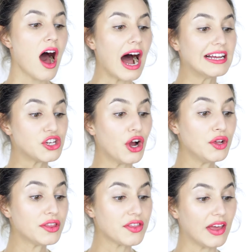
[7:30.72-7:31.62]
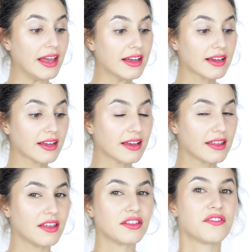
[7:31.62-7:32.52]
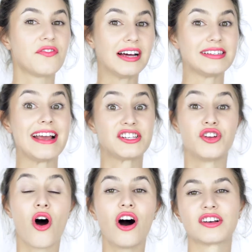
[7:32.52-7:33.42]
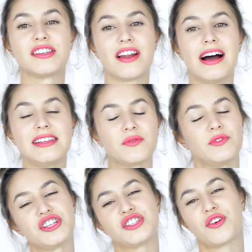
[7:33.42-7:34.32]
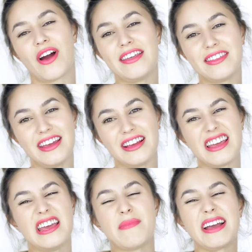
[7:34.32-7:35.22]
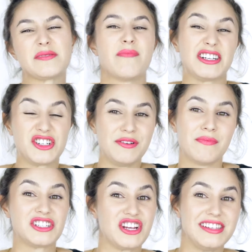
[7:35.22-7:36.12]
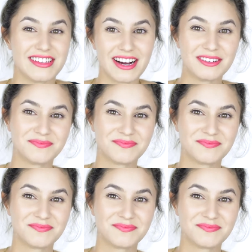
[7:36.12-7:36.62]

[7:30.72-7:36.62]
I don't think that the foundation oxidized, which is a great thing. It makes matching much easier.